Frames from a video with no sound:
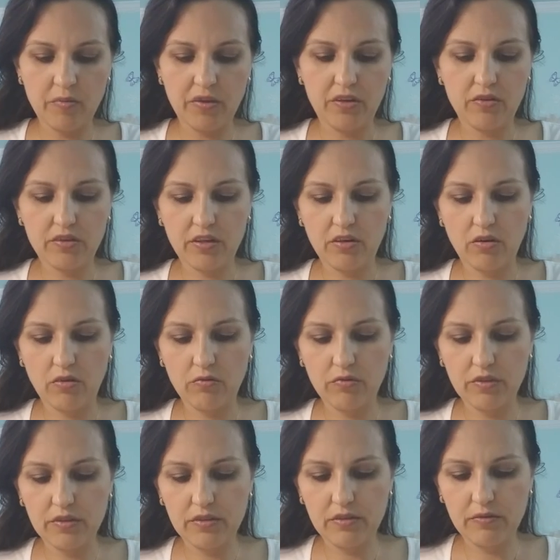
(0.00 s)
and you can
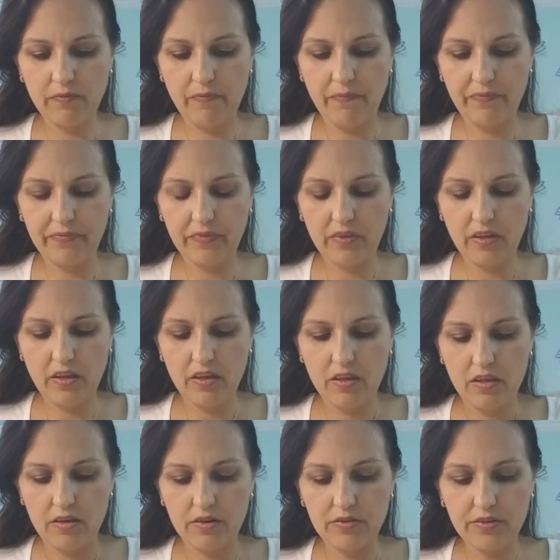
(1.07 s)
always
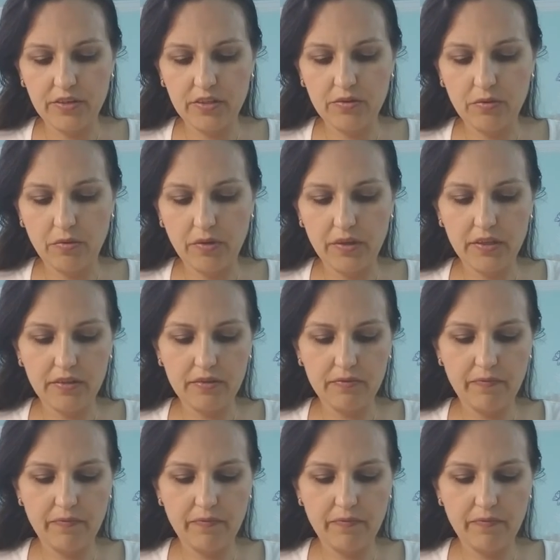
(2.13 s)
redo it.